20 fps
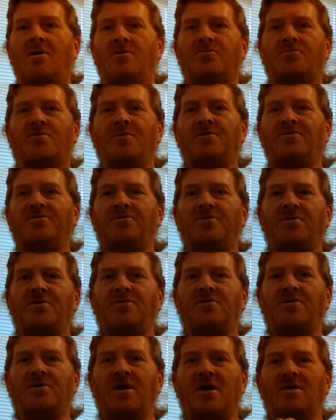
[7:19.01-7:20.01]
twisted
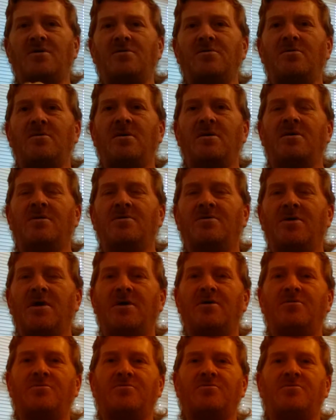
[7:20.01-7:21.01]
together,
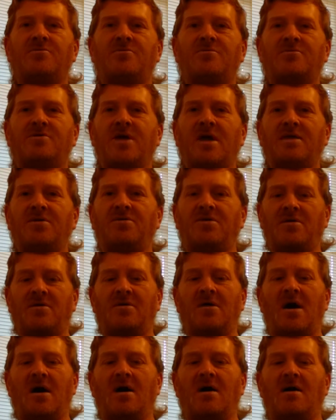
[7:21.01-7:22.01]
then take the
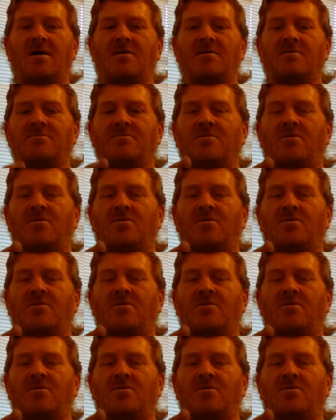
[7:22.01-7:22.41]
knot